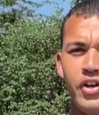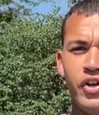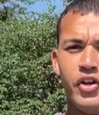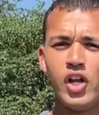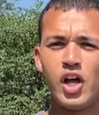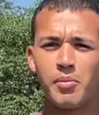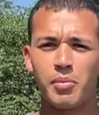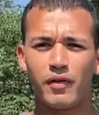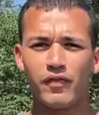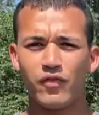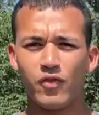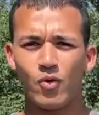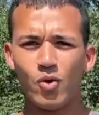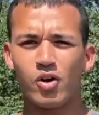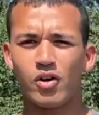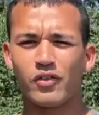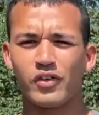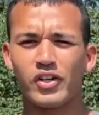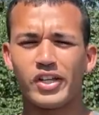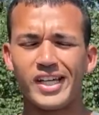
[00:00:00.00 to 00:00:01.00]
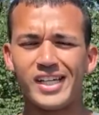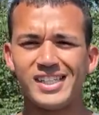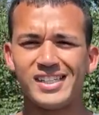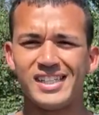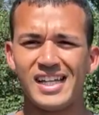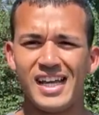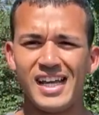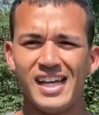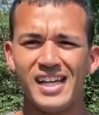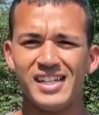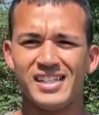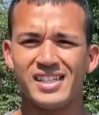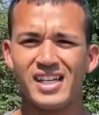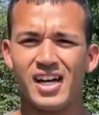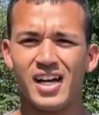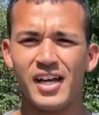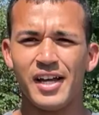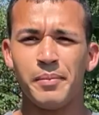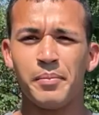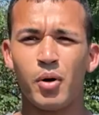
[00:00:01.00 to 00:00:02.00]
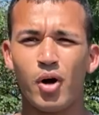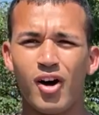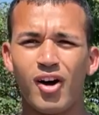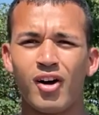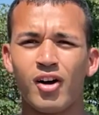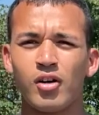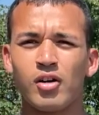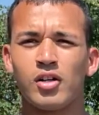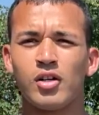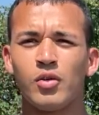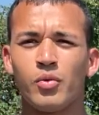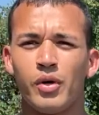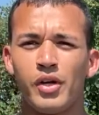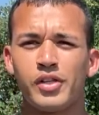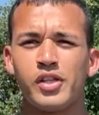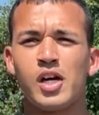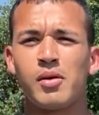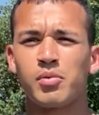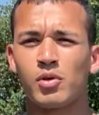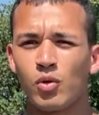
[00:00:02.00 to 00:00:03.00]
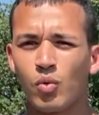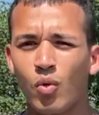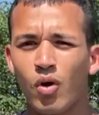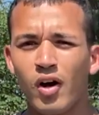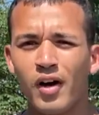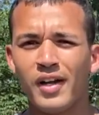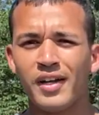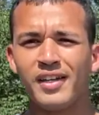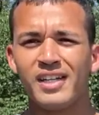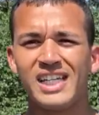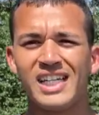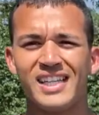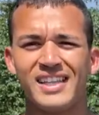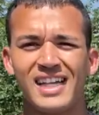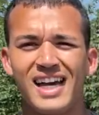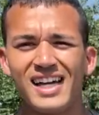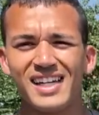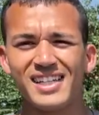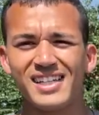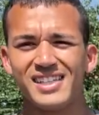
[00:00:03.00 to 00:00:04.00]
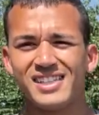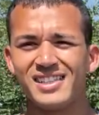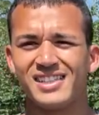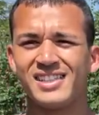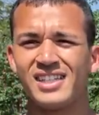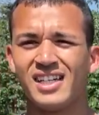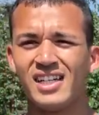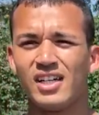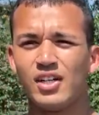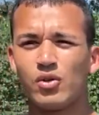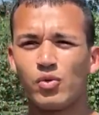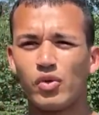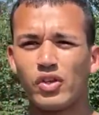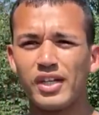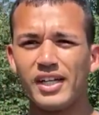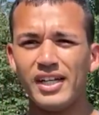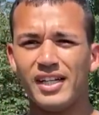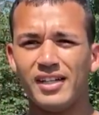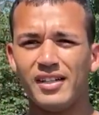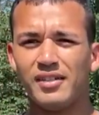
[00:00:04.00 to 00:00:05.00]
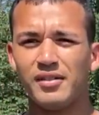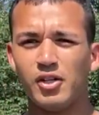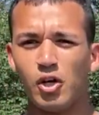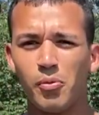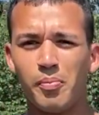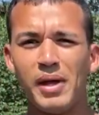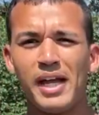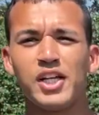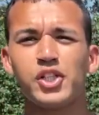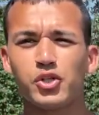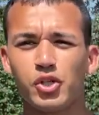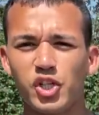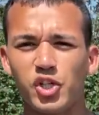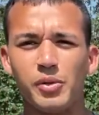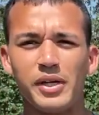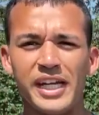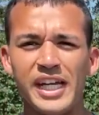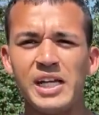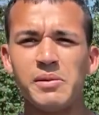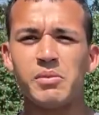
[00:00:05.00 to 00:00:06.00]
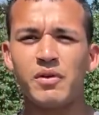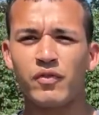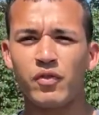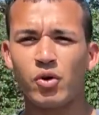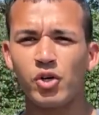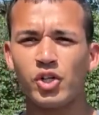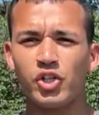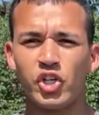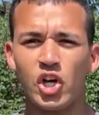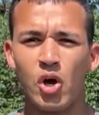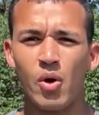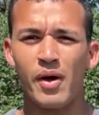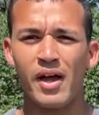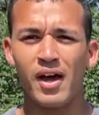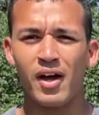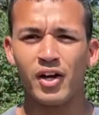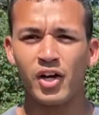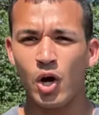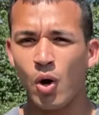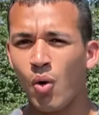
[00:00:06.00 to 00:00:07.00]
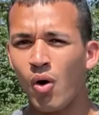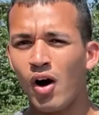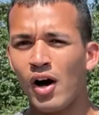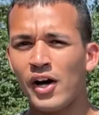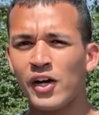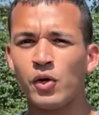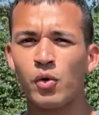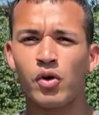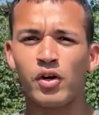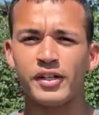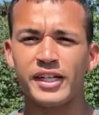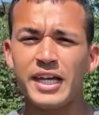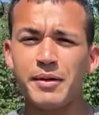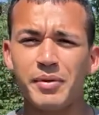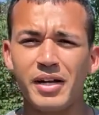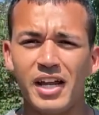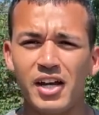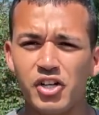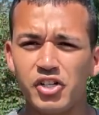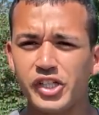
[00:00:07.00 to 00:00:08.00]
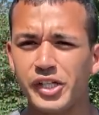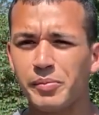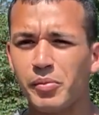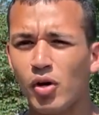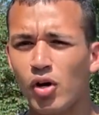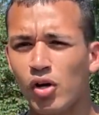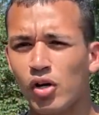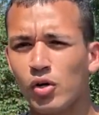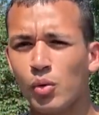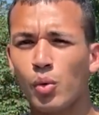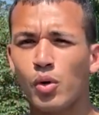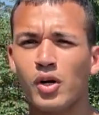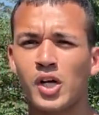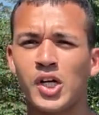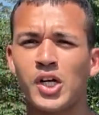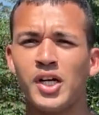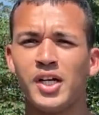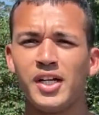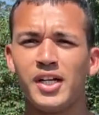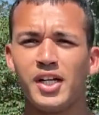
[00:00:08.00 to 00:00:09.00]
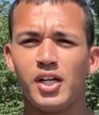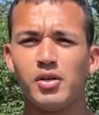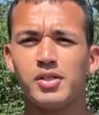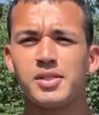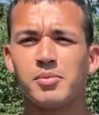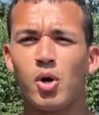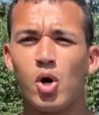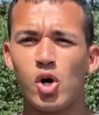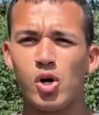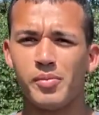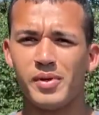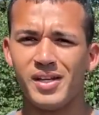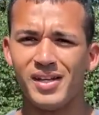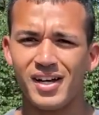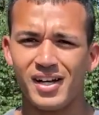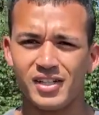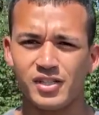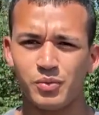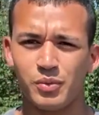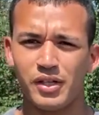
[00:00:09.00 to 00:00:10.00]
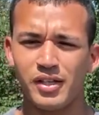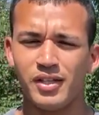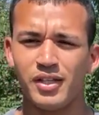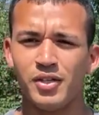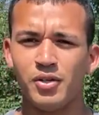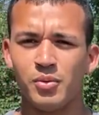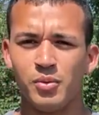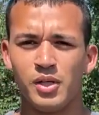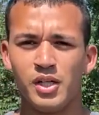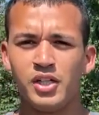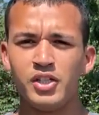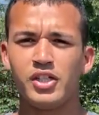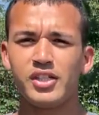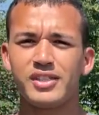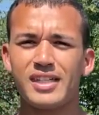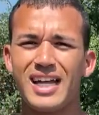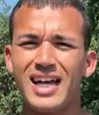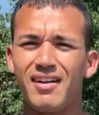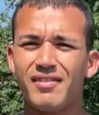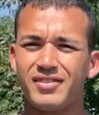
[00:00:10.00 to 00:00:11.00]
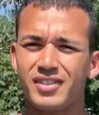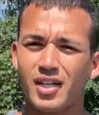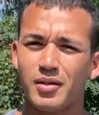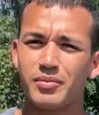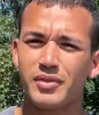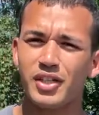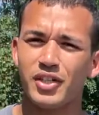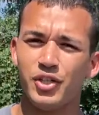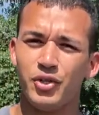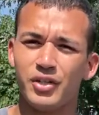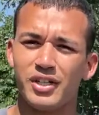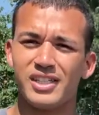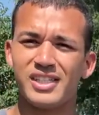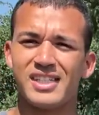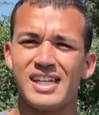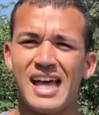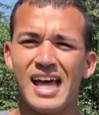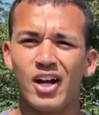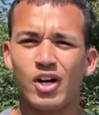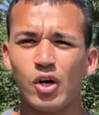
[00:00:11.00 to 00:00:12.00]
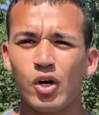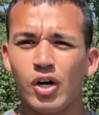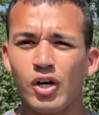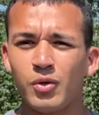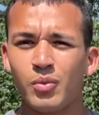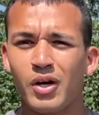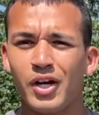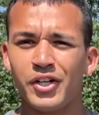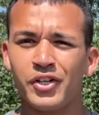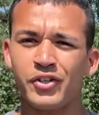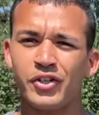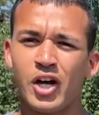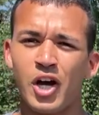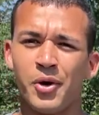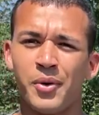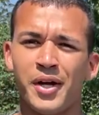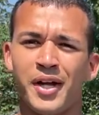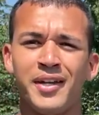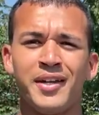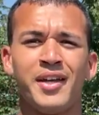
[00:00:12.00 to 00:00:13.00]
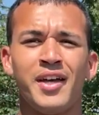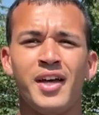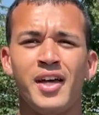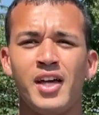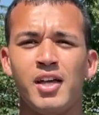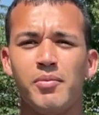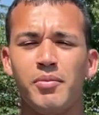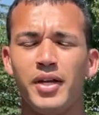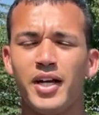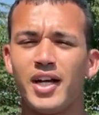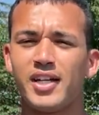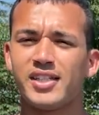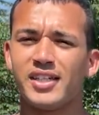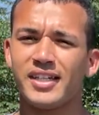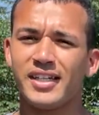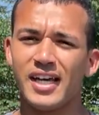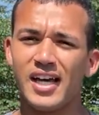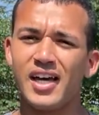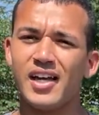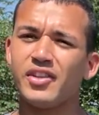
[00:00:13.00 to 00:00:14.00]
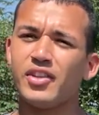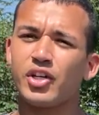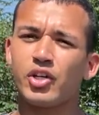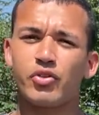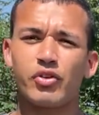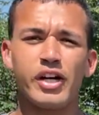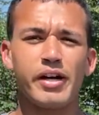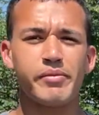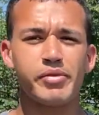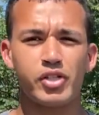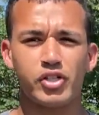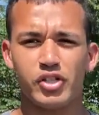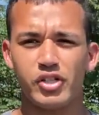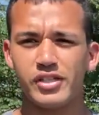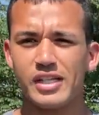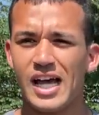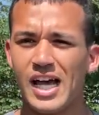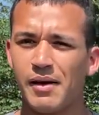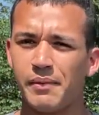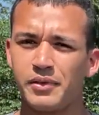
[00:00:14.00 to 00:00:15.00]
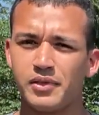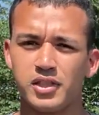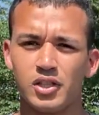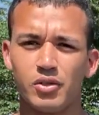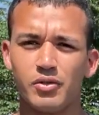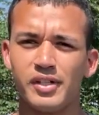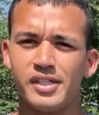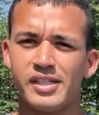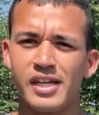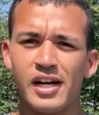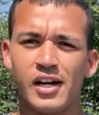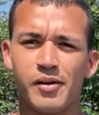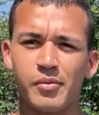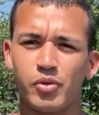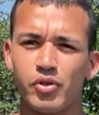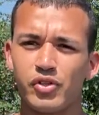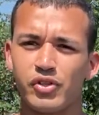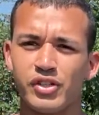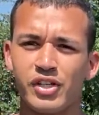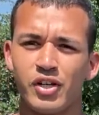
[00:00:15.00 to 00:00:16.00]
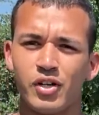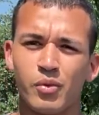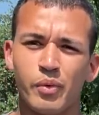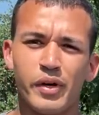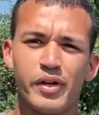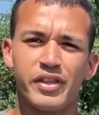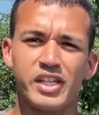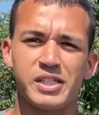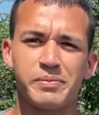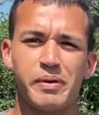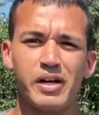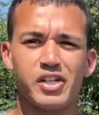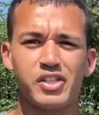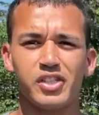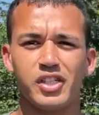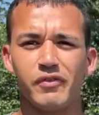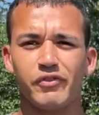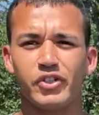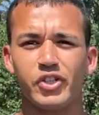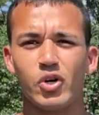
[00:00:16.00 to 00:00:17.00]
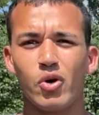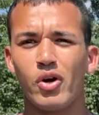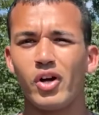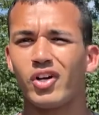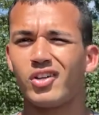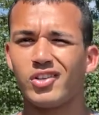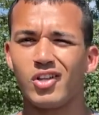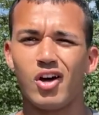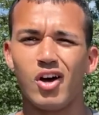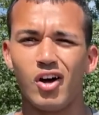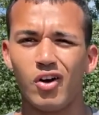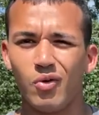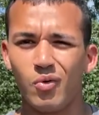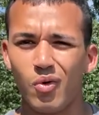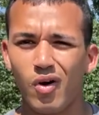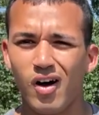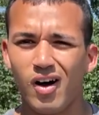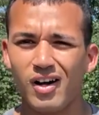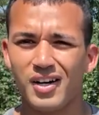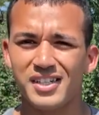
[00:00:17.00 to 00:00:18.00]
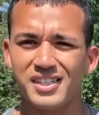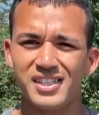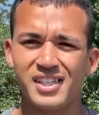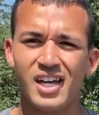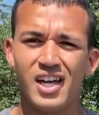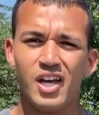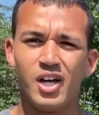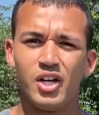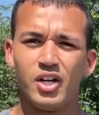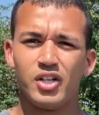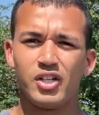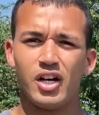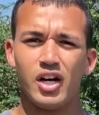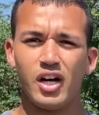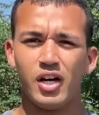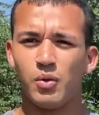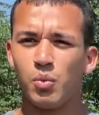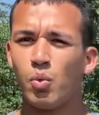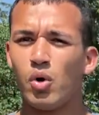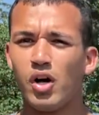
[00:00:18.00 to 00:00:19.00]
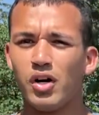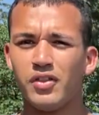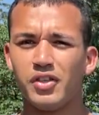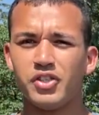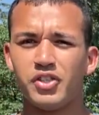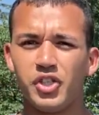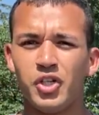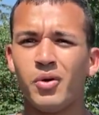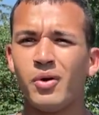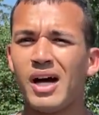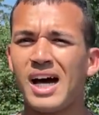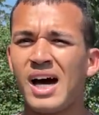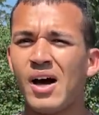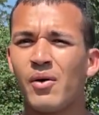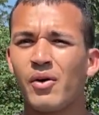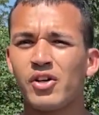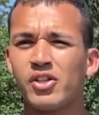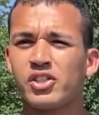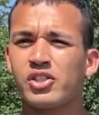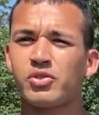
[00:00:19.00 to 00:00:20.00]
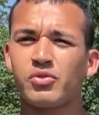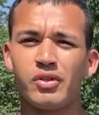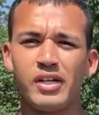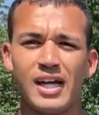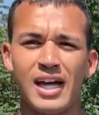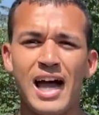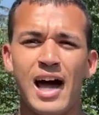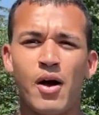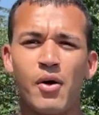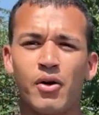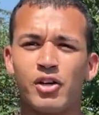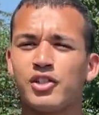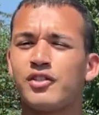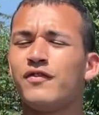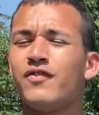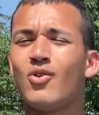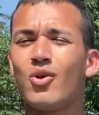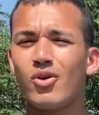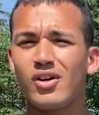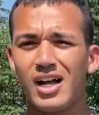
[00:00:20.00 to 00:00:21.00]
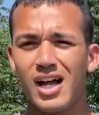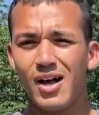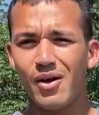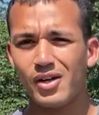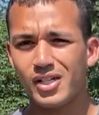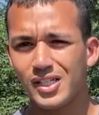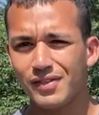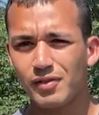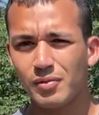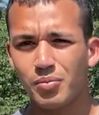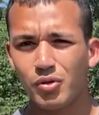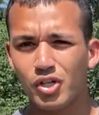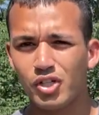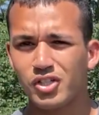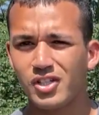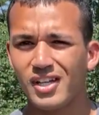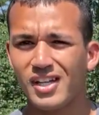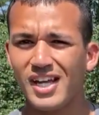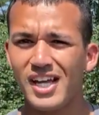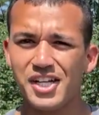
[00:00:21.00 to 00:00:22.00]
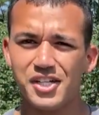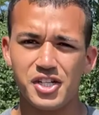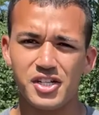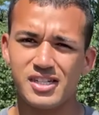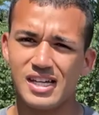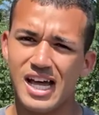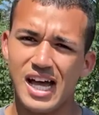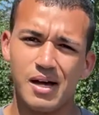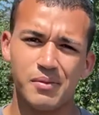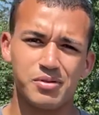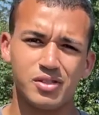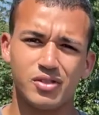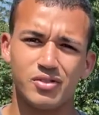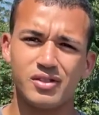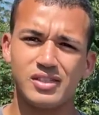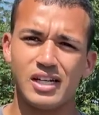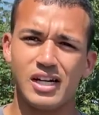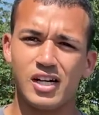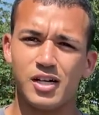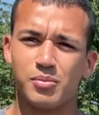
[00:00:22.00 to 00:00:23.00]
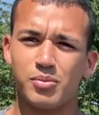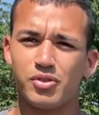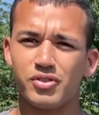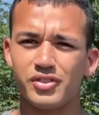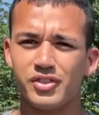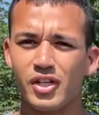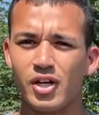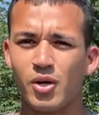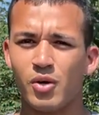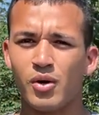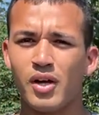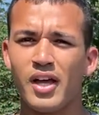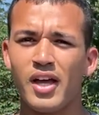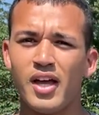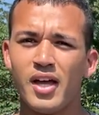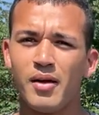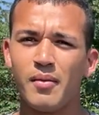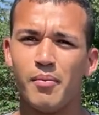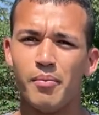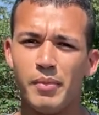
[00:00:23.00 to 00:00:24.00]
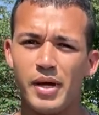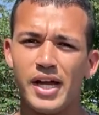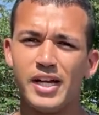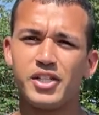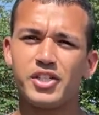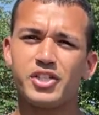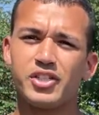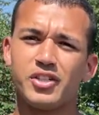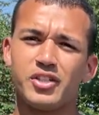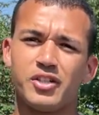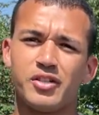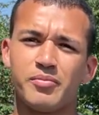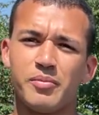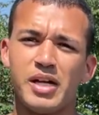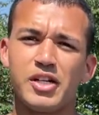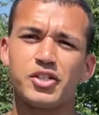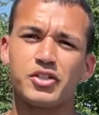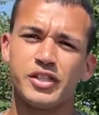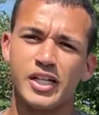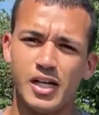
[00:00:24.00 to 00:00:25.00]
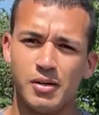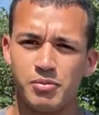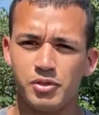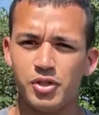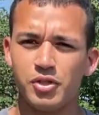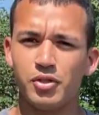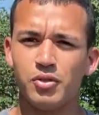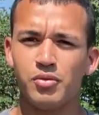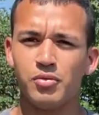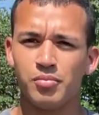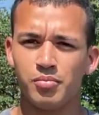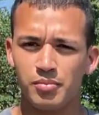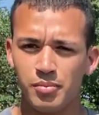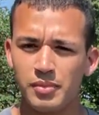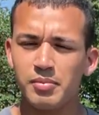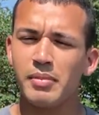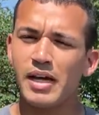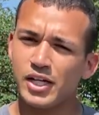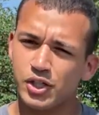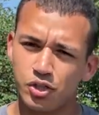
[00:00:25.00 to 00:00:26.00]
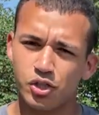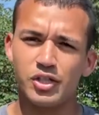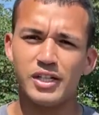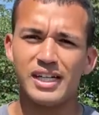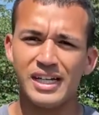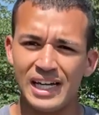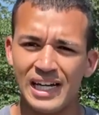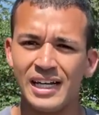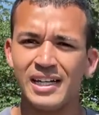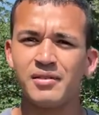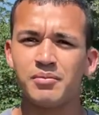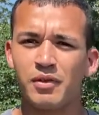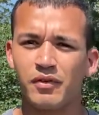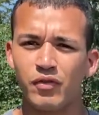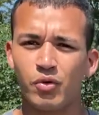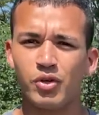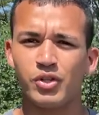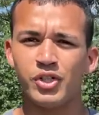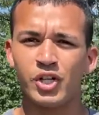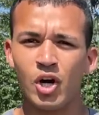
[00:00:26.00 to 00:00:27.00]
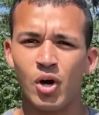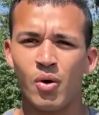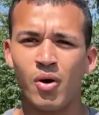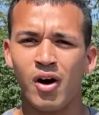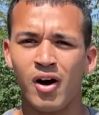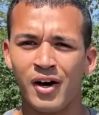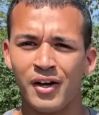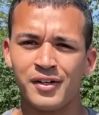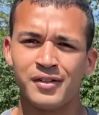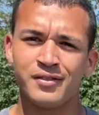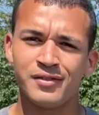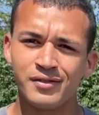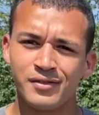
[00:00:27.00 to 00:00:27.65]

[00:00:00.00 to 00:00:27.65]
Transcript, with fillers: Number four really stays uh, in par with number one, and that is really, you know, make sure you eat before you go, go on or keep an energy bar or, you know, some almond nuts with you just to have something you can snack on while you're going because again the cramps are just absolutely terrible to deal with especially if you're going on long walks uh, one to two hours, three hours, four hours if you're pushing it. It's just absolutely terrible. So major, major tip to make sure you eat before you go on.